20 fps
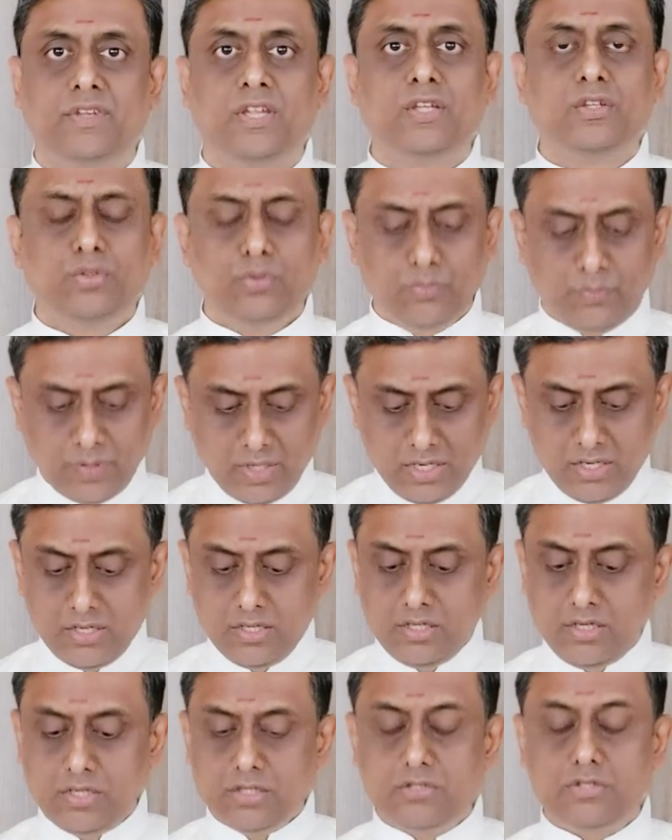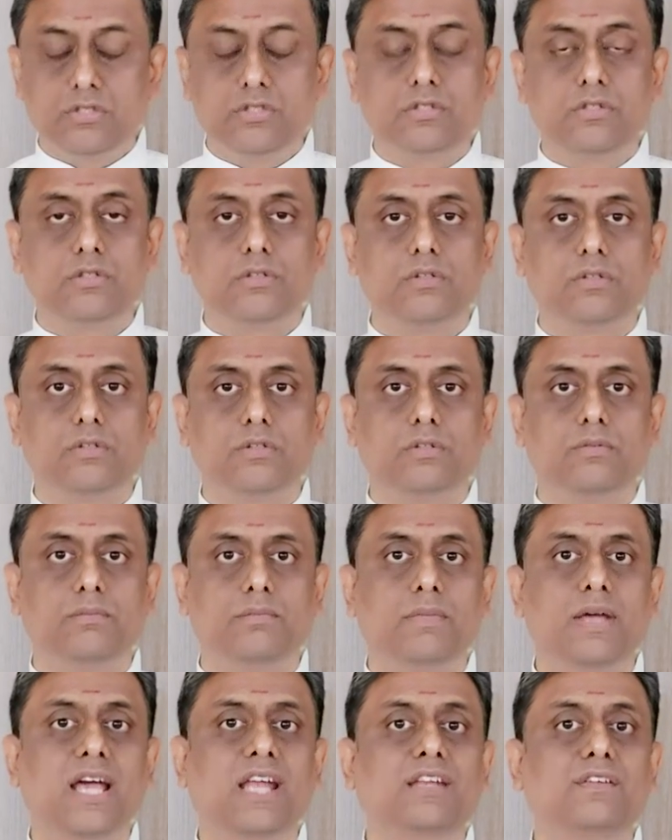So various
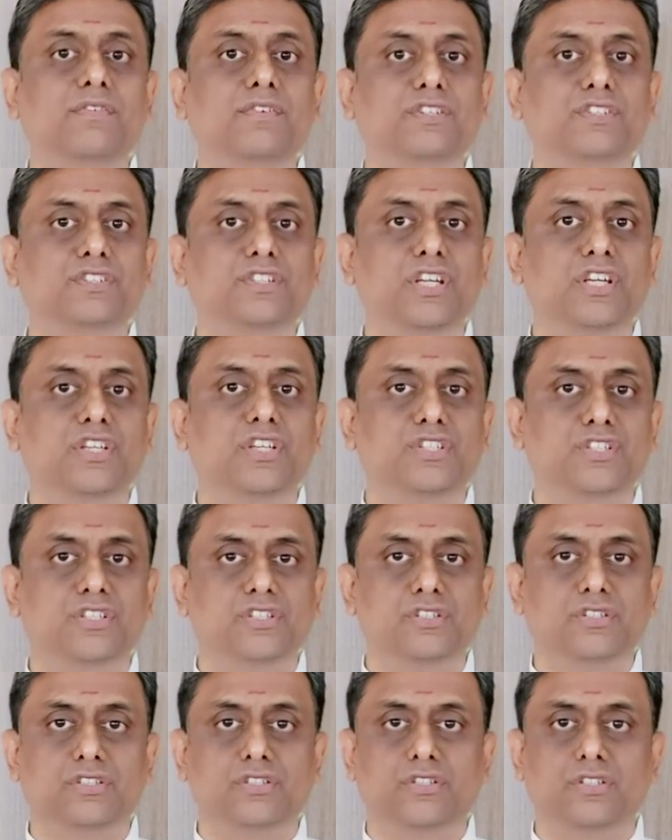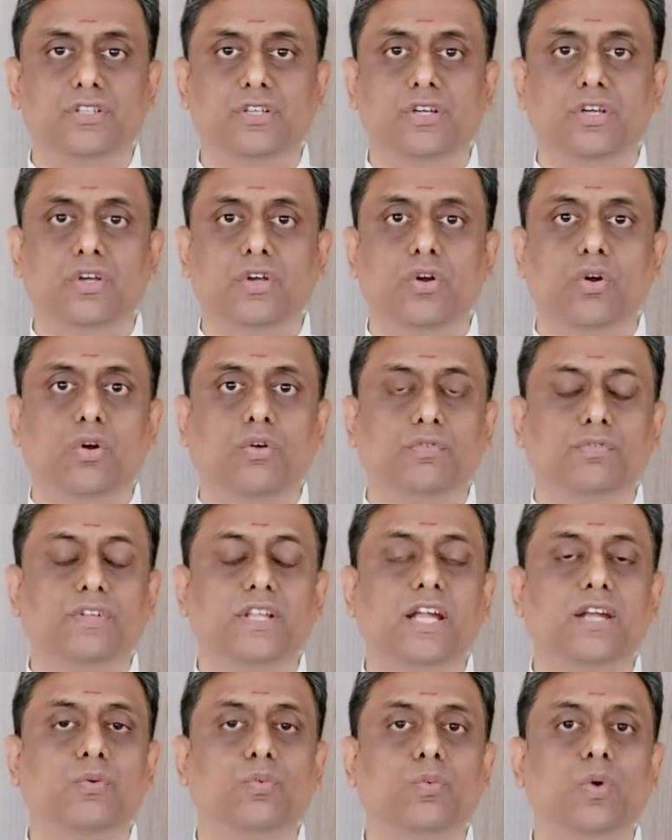manifestations of
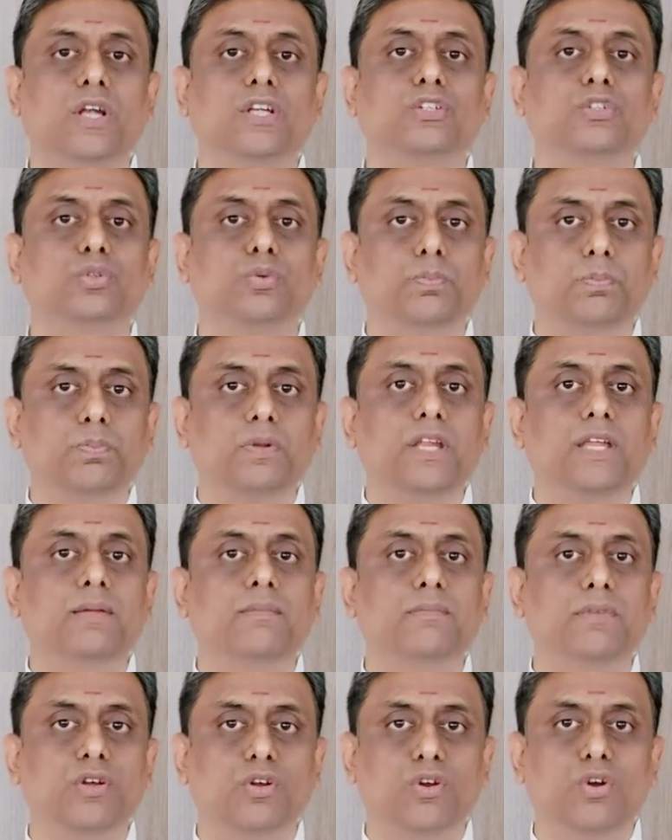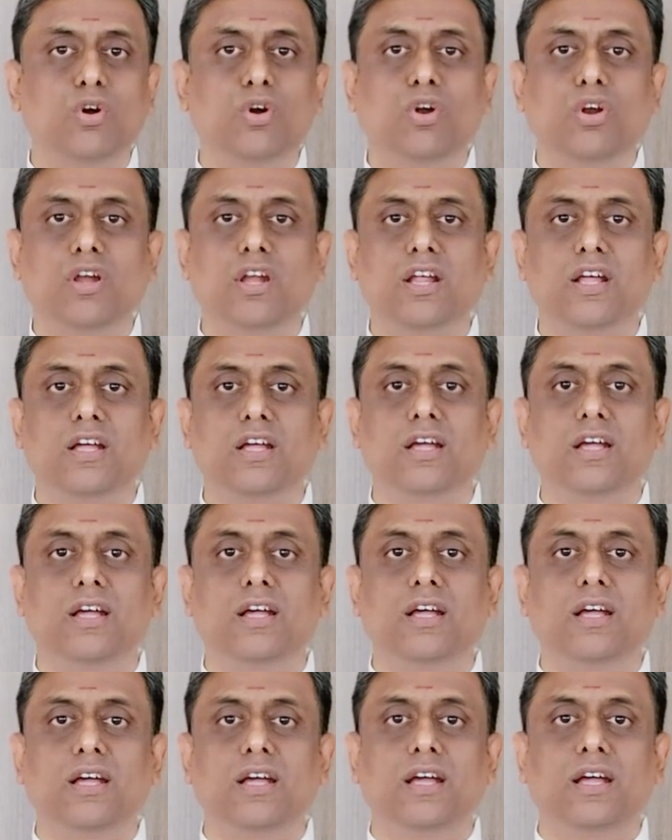that one supreme God
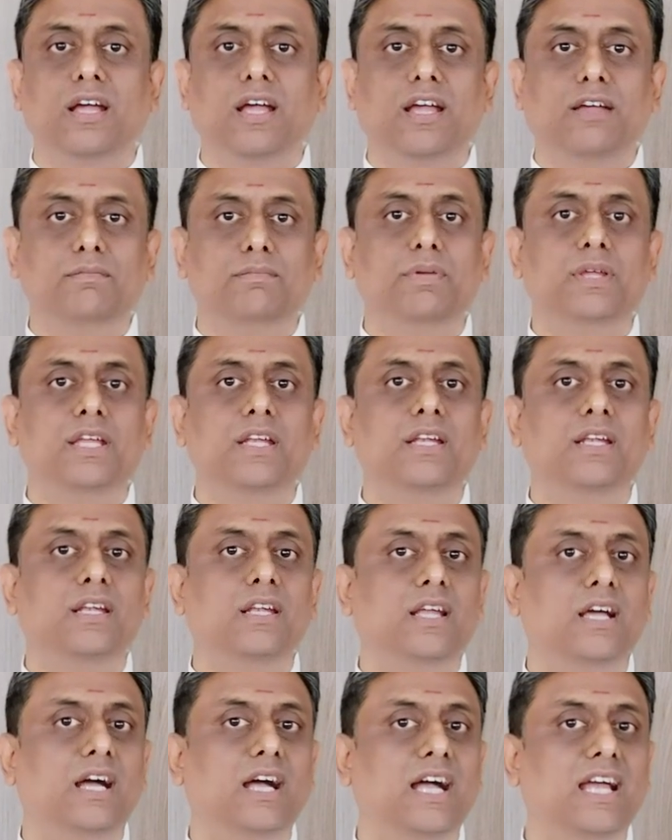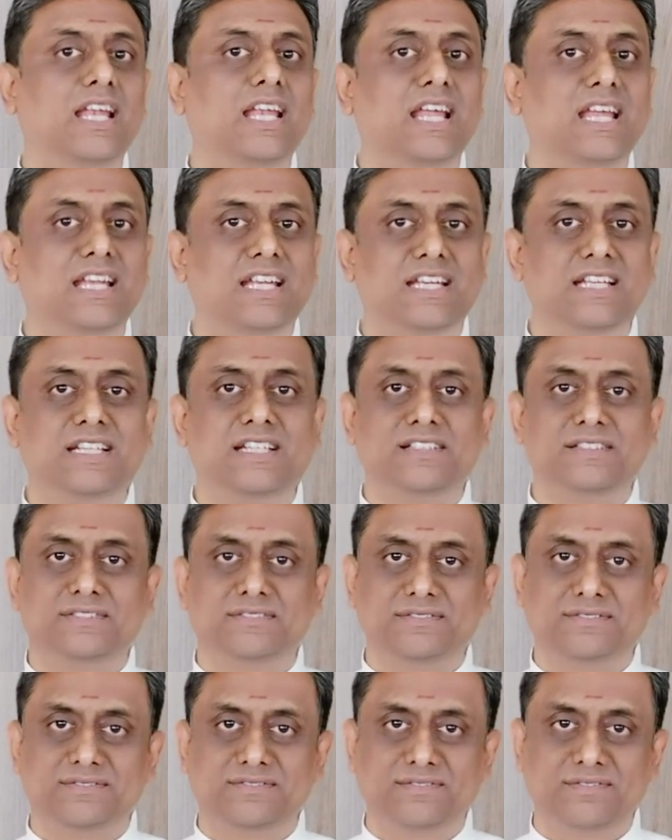have been highlighted,
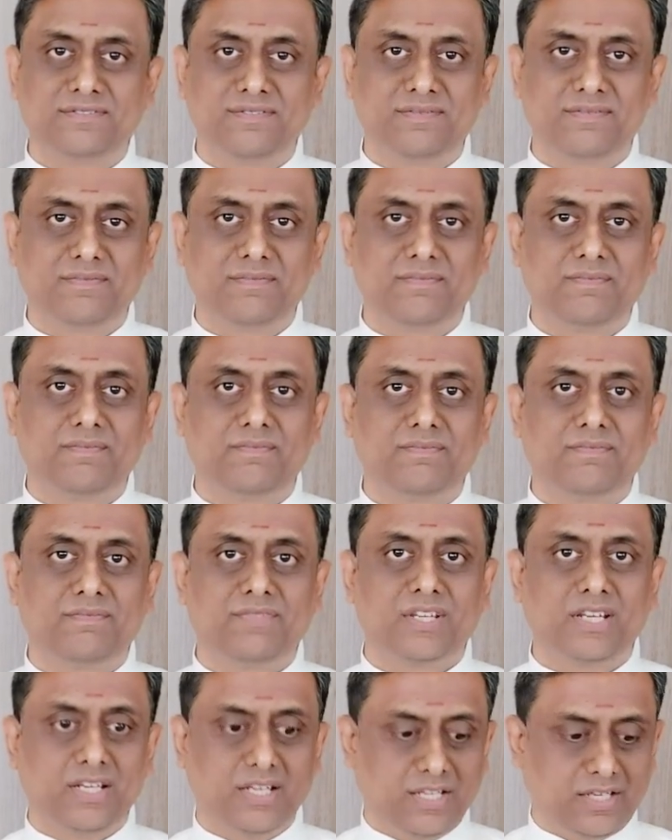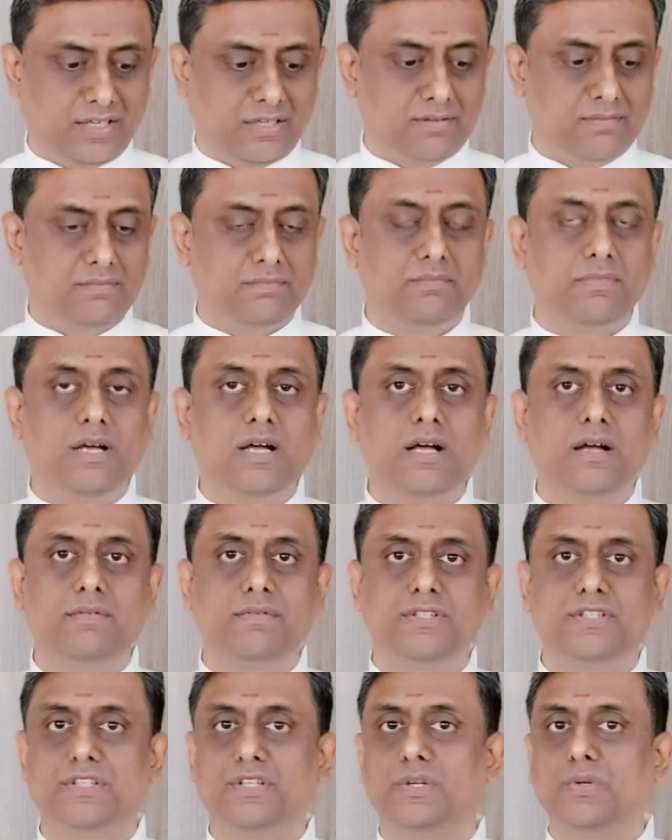like
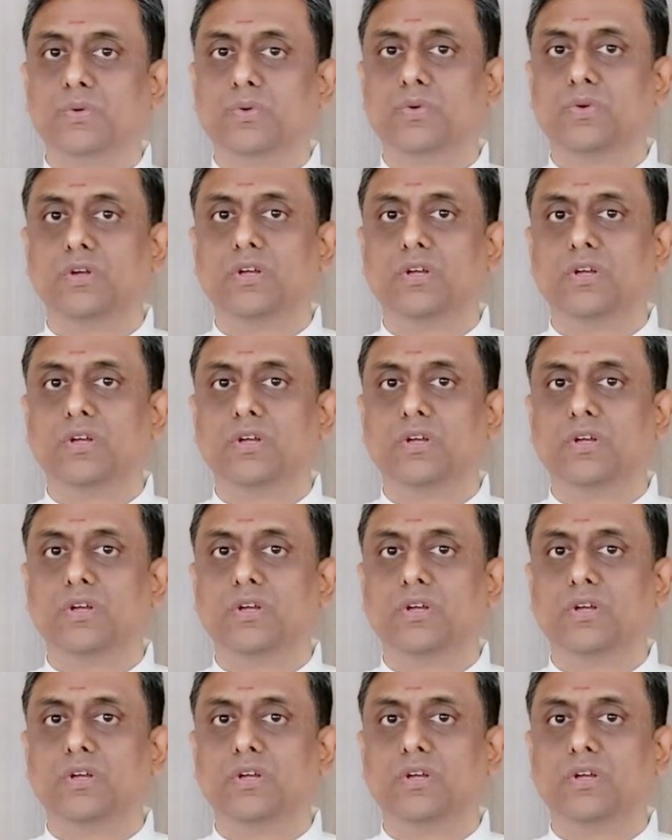Mahavishnu,